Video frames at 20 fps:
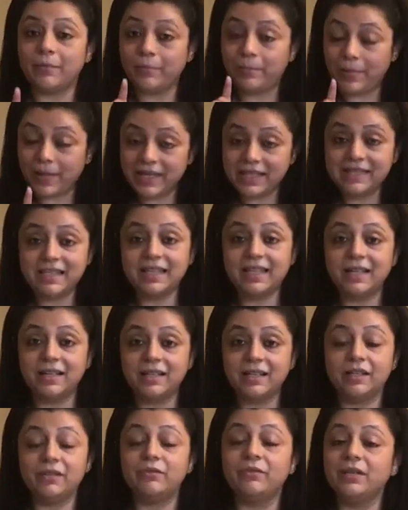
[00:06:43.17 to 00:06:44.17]

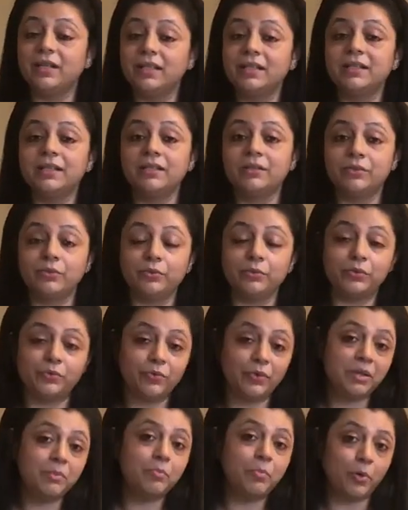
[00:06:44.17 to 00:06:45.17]
basically related to
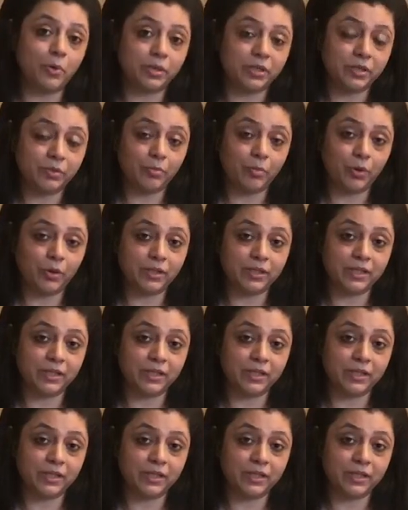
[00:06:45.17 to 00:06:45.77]
three important